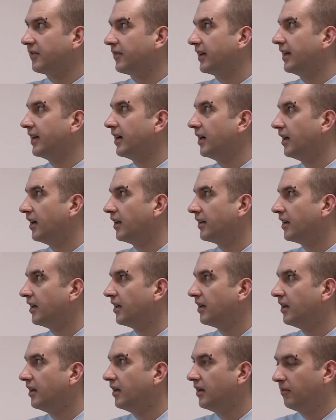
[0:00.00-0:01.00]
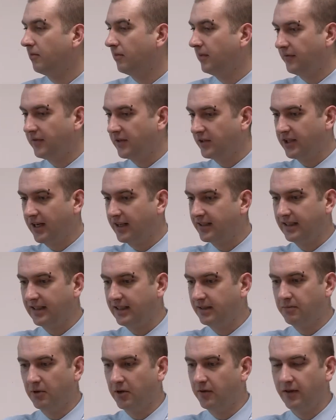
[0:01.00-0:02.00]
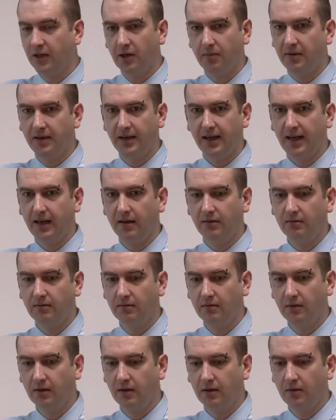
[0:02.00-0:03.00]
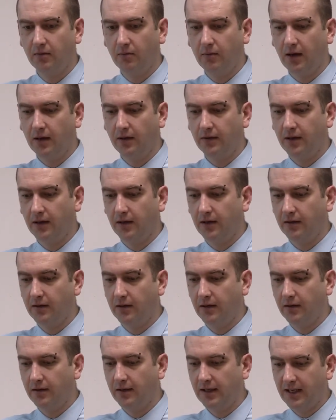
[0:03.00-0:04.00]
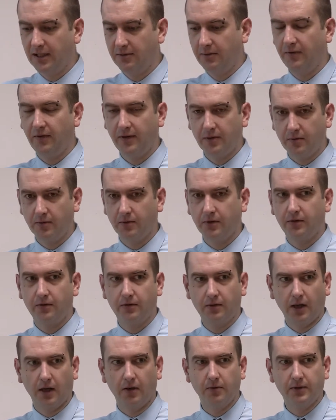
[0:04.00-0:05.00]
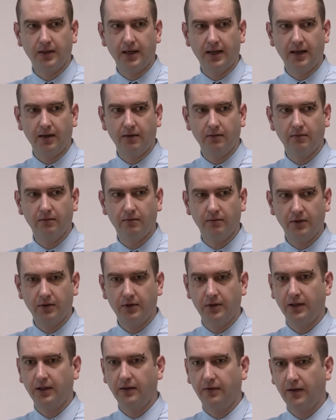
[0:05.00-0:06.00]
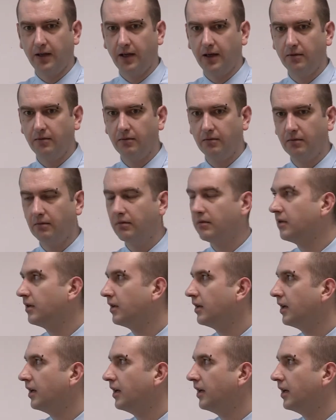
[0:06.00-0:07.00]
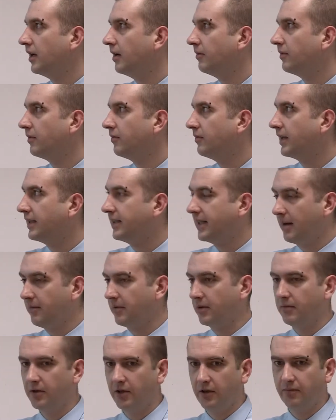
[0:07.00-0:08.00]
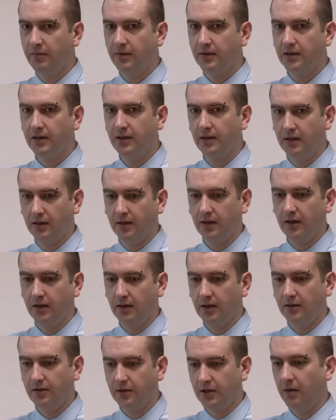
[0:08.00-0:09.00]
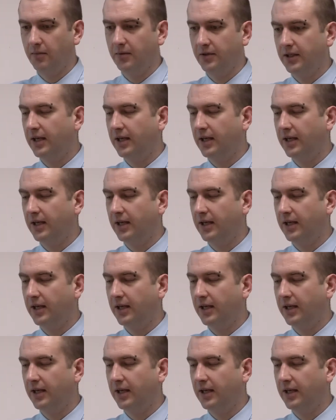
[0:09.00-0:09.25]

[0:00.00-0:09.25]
of it are that if the chassis is moving up and down, well, the HPVs will close down, restrict the flow, really damp the movement, and stop the